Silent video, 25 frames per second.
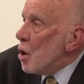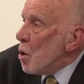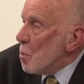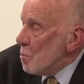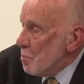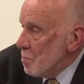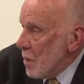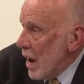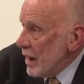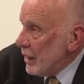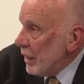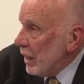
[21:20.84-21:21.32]

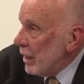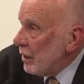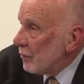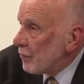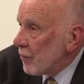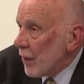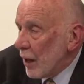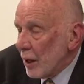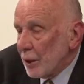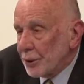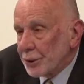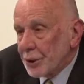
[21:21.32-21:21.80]
Many
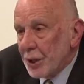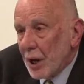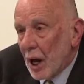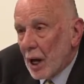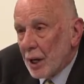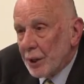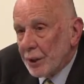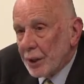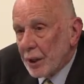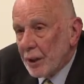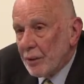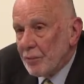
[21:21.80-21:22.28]
of those
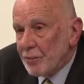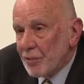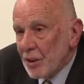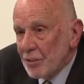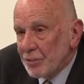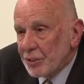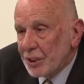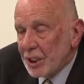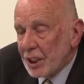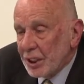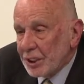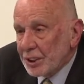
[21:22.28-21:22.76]

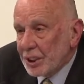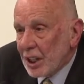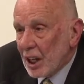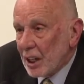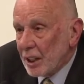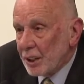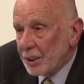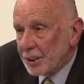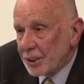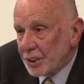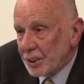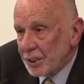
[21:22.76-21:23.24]
1950s
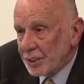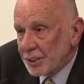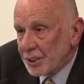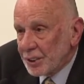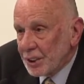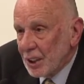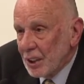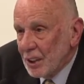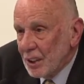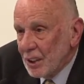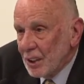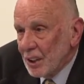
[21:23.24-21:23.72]
cases